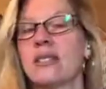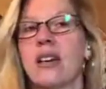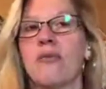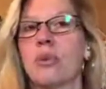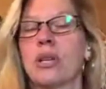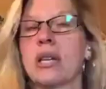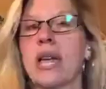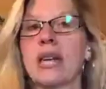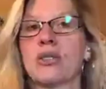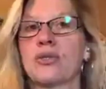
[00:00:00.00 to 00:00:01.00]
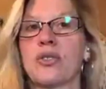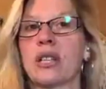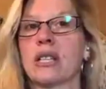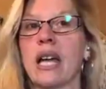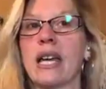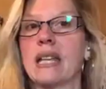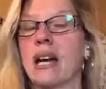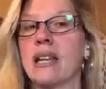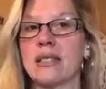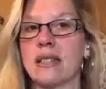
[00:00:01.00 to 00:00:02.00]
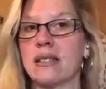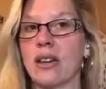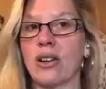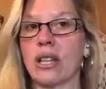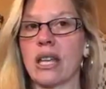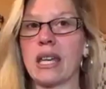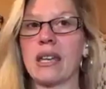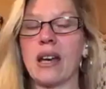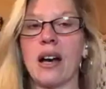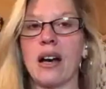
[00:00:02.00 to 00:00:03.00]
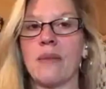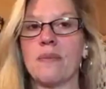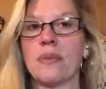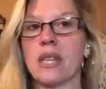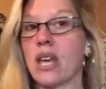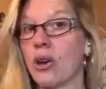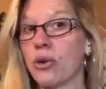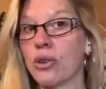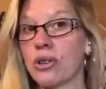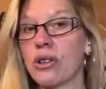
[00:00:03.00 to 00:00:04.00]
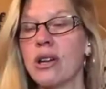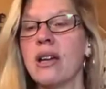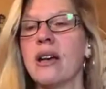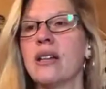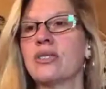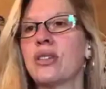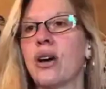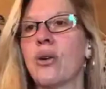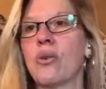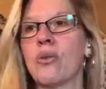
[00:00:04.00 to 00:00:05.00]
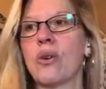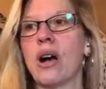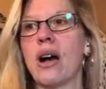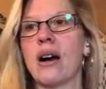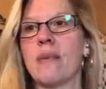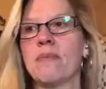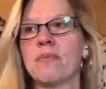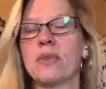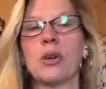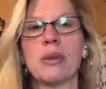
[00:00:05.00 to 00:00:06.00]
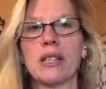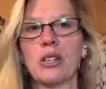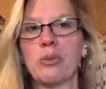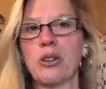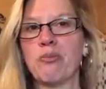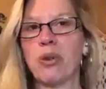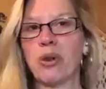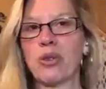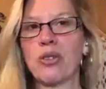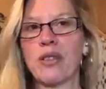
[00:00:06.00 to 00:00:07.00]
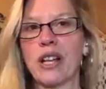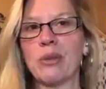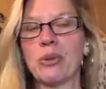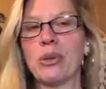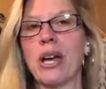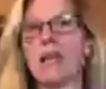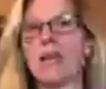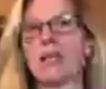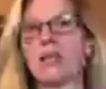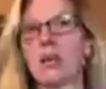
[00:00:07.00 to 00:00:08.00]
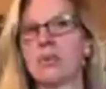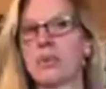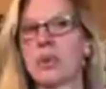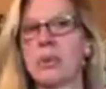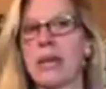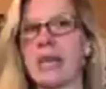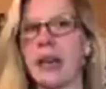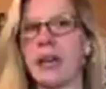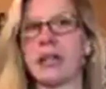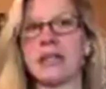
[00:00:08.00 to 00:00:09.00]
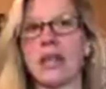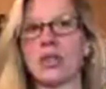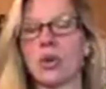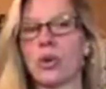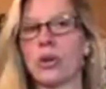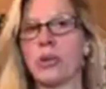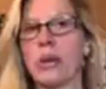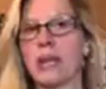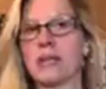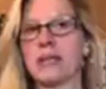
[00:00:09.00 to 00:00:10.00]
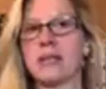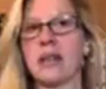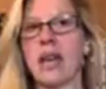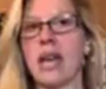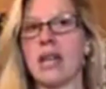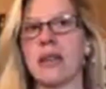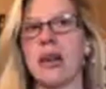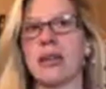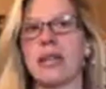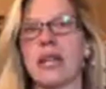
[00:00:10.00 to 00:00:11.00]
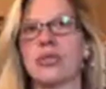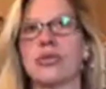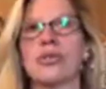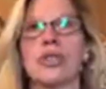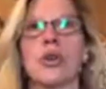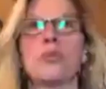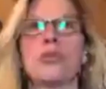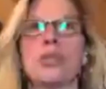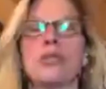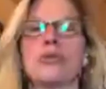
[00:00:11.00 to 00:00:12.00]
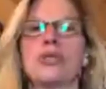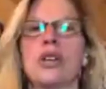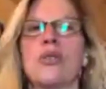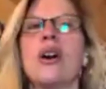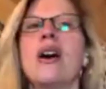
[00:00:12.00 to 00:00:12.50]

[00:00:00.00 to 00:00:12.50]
love burning candles for the light, not necessarily the odor. So there'll be a little bit of both available, and my soaps will be all essential oil based and all natural soaps too. So